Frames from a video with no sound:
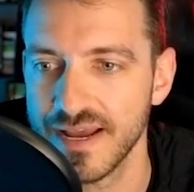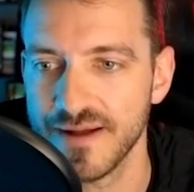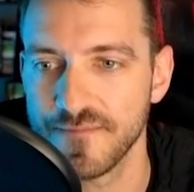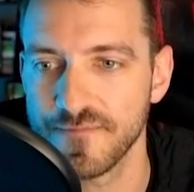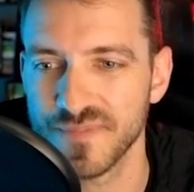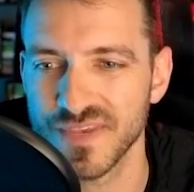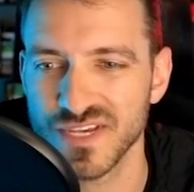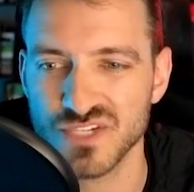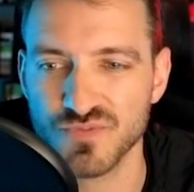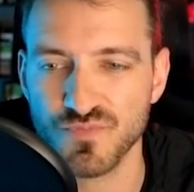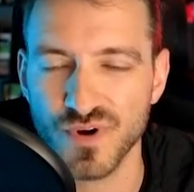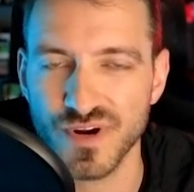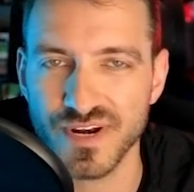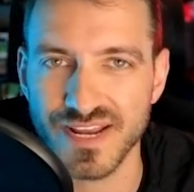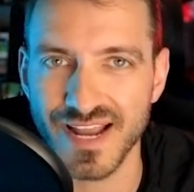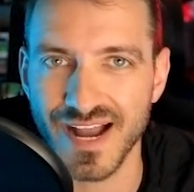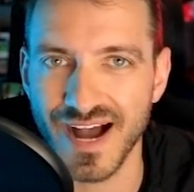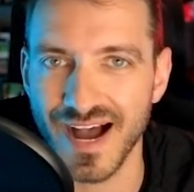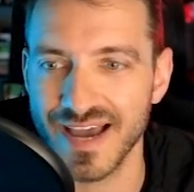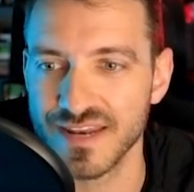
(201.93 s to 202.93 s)
This print
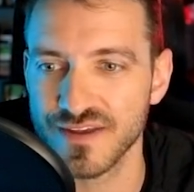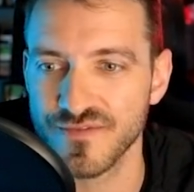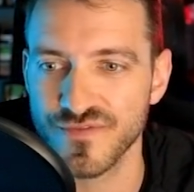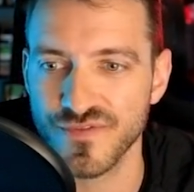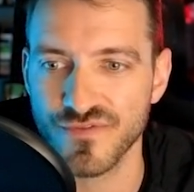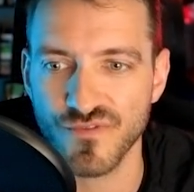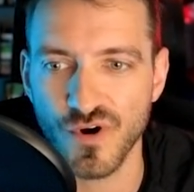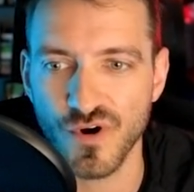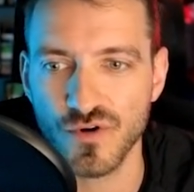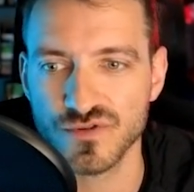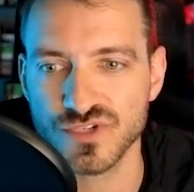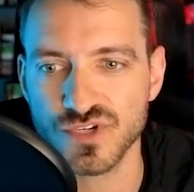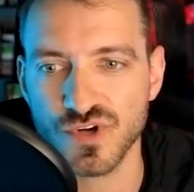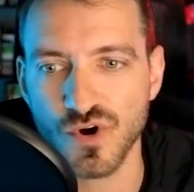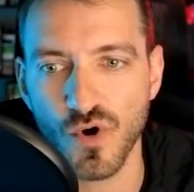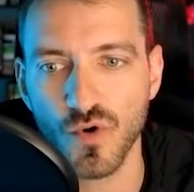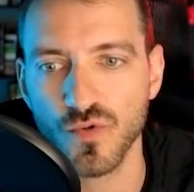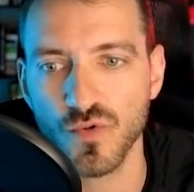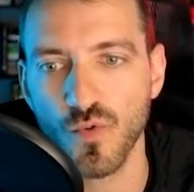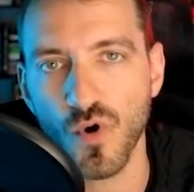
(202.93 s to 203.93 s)
kind of throws
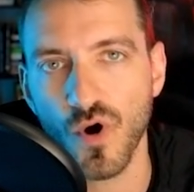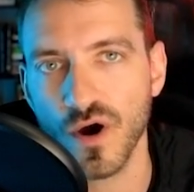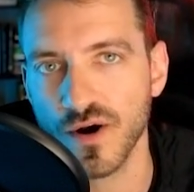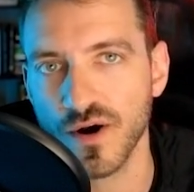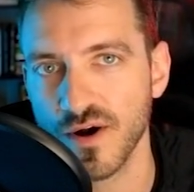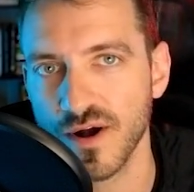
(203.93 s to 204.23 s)
cold water